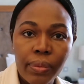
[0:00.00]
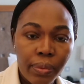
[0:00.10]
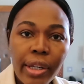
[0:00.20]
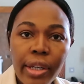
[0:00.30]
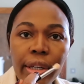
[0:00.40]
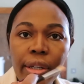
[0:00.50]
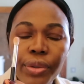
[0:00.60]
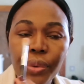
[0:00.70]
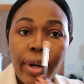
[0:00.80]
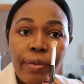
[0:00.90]
Key
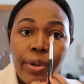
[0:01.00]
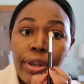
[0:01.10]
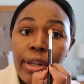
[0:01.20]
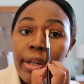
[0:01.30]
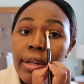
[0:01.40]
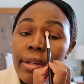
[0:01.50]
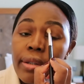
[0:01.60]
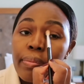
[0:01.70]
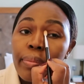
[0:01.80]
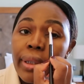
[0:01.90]
to everything is
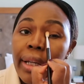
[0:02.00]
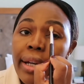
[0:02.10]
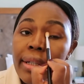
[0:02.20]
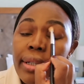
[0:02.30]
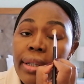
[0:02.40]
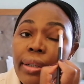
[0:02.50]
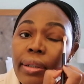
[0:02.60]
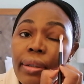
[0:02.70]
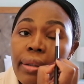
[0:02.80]
blending.